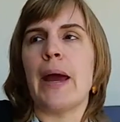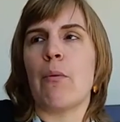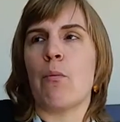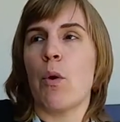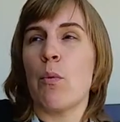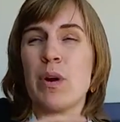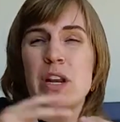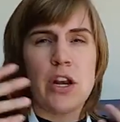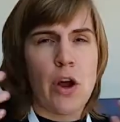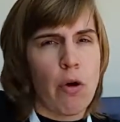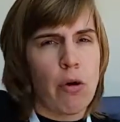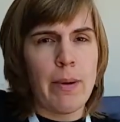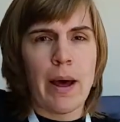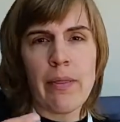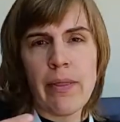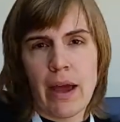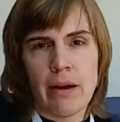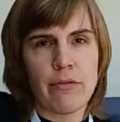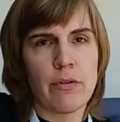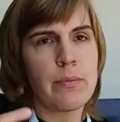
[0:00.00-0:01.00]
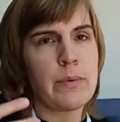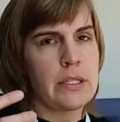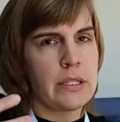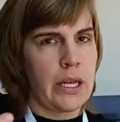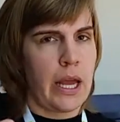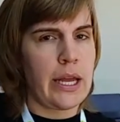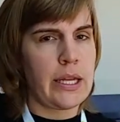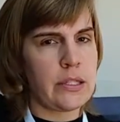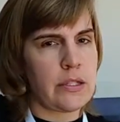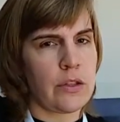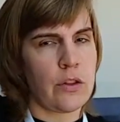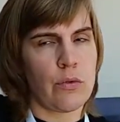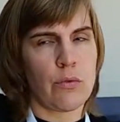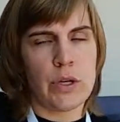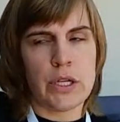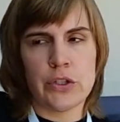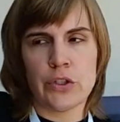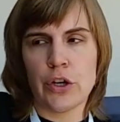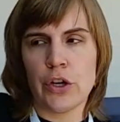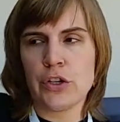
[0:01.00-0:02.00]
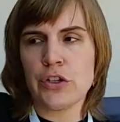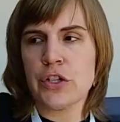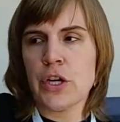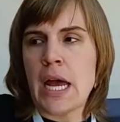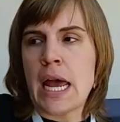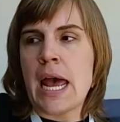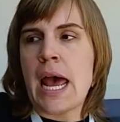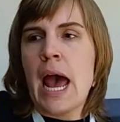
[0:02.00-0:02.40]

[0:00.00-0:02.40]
and what we know about that from the science and the research.